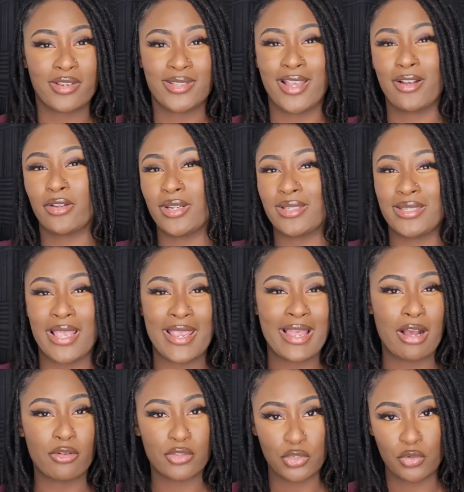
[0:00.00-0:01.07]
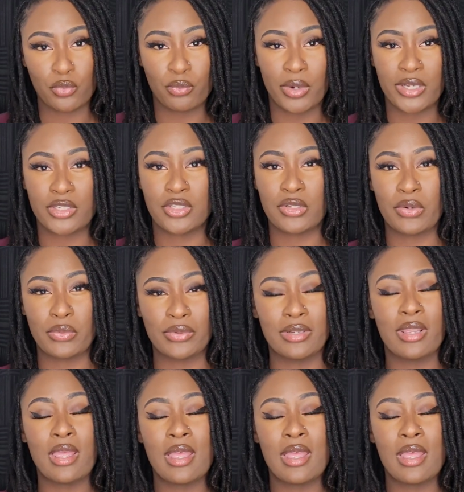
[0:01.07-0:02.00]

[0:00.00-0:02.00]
It's not gonna take out too much. So